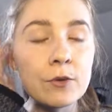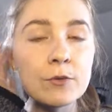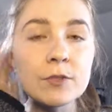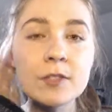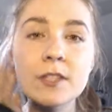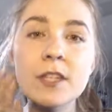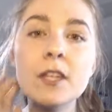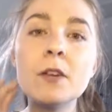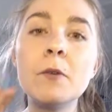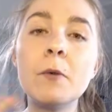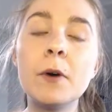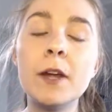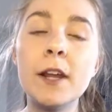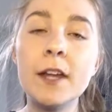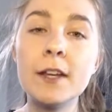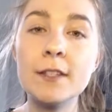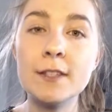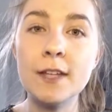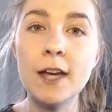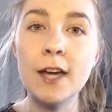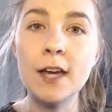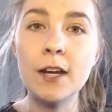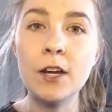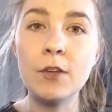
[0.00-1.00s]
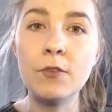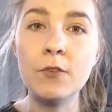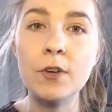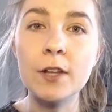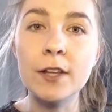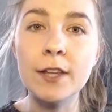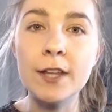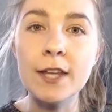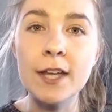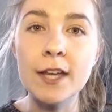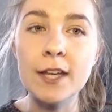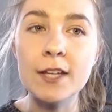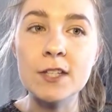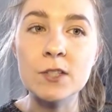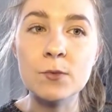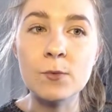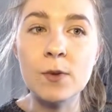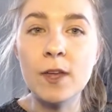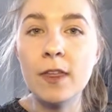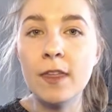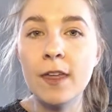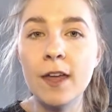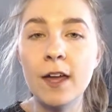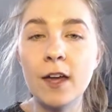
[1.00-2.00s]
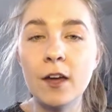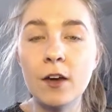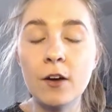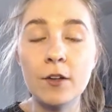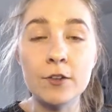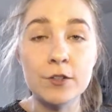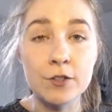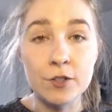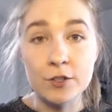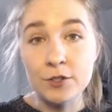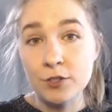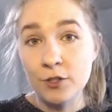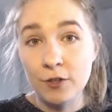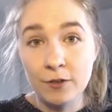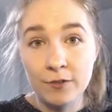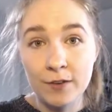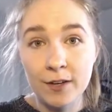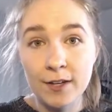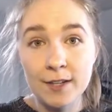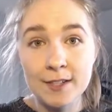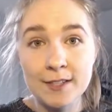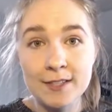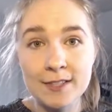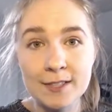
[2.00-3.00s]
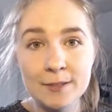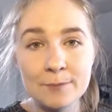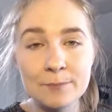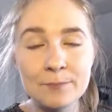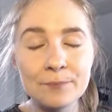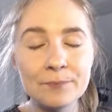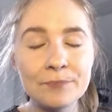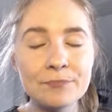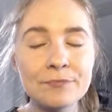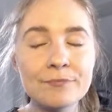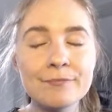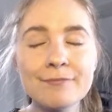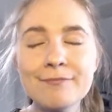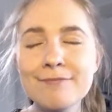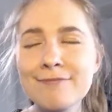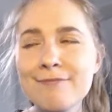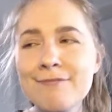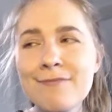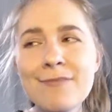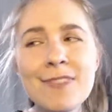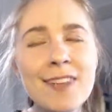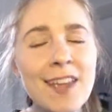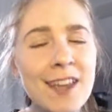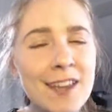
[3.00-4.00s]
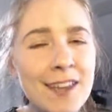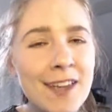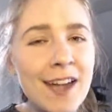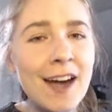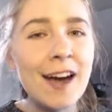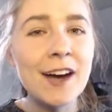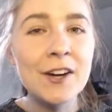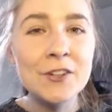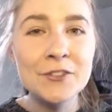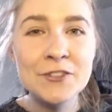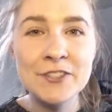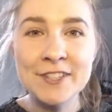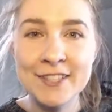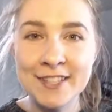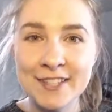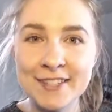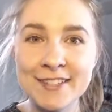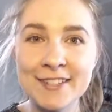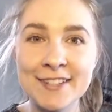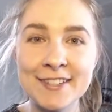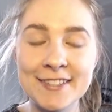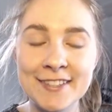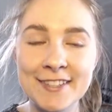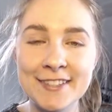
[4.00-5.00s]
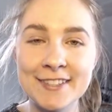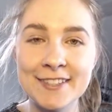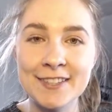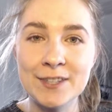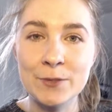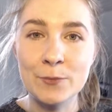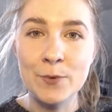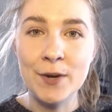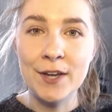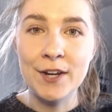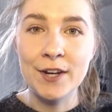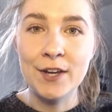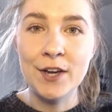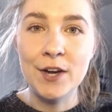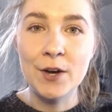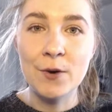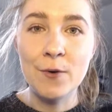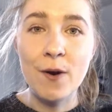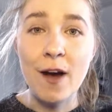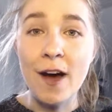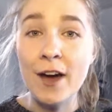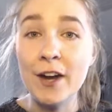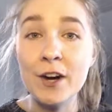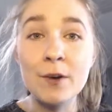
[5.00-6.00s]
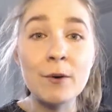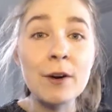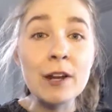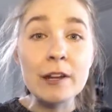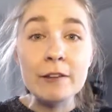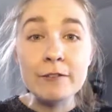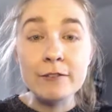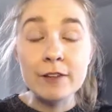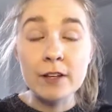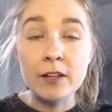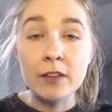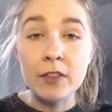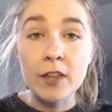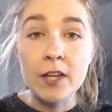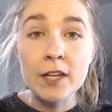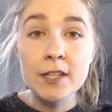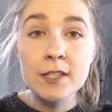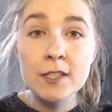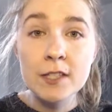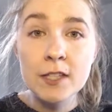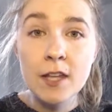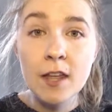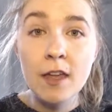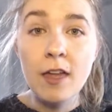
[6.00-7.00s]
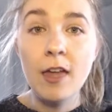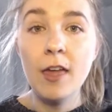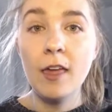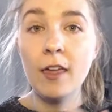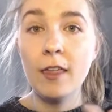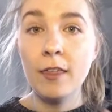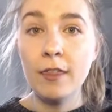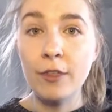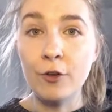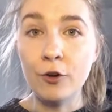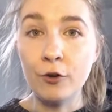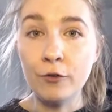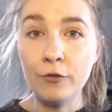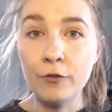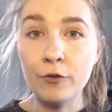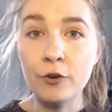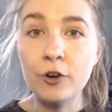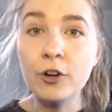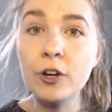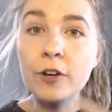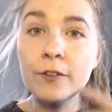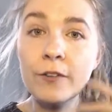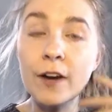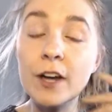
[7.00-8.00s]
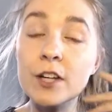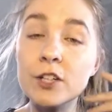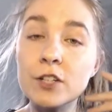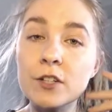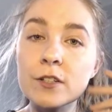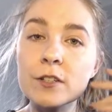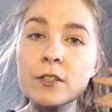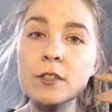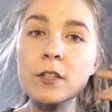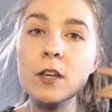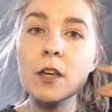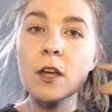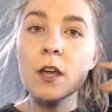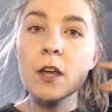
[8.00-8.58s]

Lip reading: see what anxiety really is, we think on the surface, yeah, resistance is the way to go. I don't want to feel this. Therefore, if I just,